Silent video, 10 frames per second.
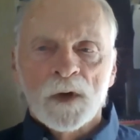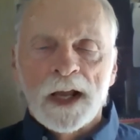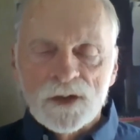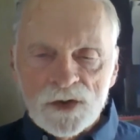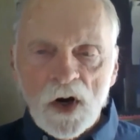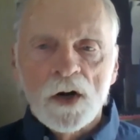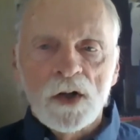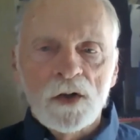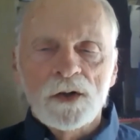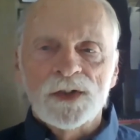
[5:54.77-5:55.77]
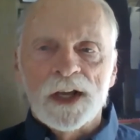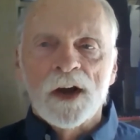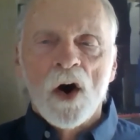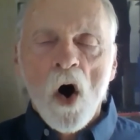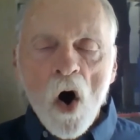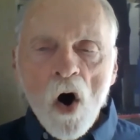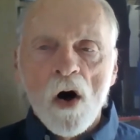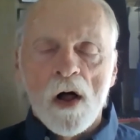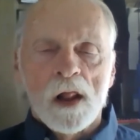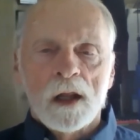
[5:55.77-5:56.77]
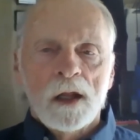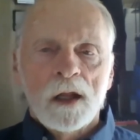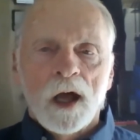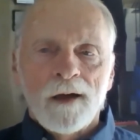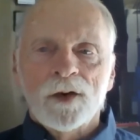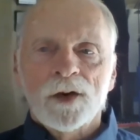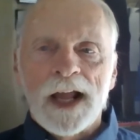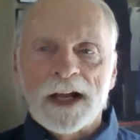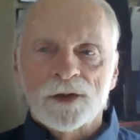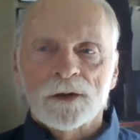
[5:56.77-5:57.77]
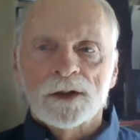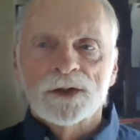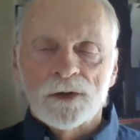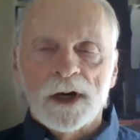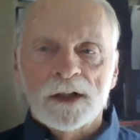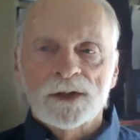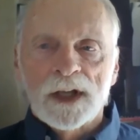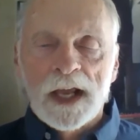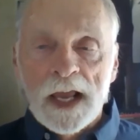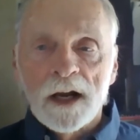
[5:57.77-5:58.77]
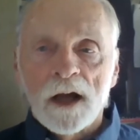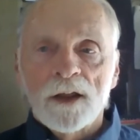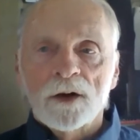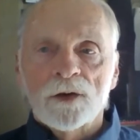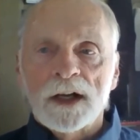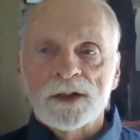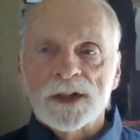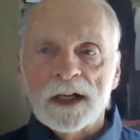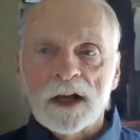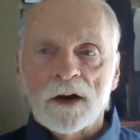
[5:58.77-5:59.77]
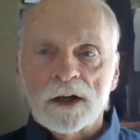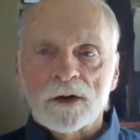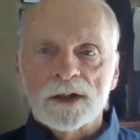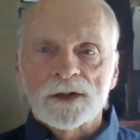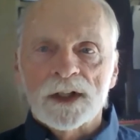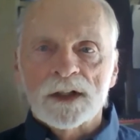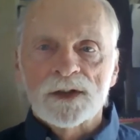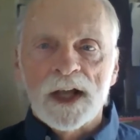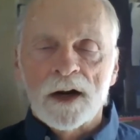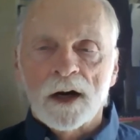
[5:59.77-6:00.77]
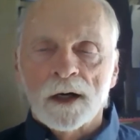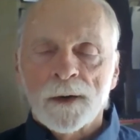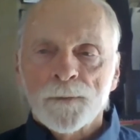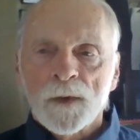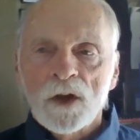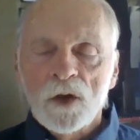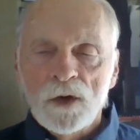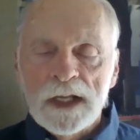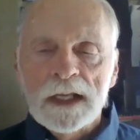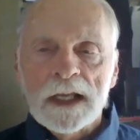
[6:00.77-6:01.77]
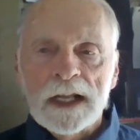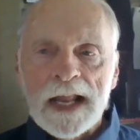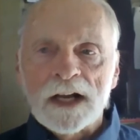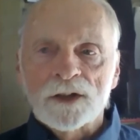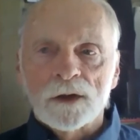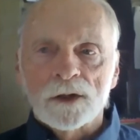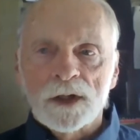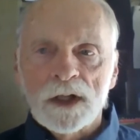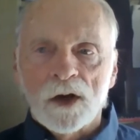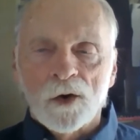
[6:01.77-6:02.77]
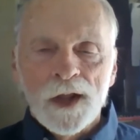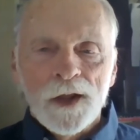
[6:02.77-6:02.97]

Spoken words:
and start using all of your natural strengths and other traits and characteristics that are unique and natural to you.